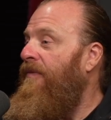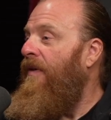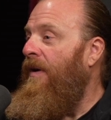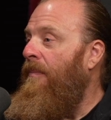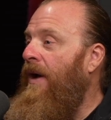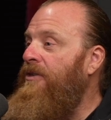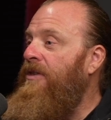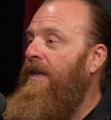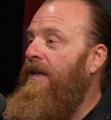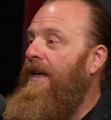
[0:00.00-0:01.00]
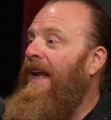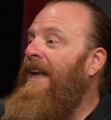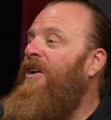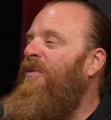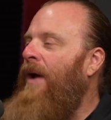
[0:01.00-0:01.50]
very much
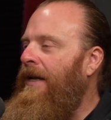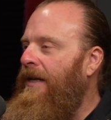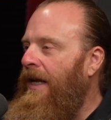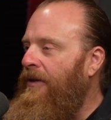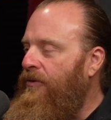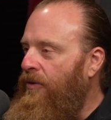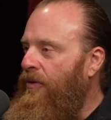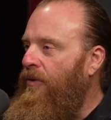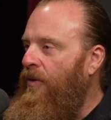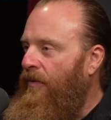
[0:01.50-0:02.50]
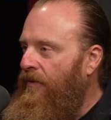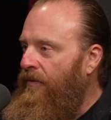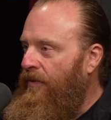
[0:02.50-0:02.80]
integrated into your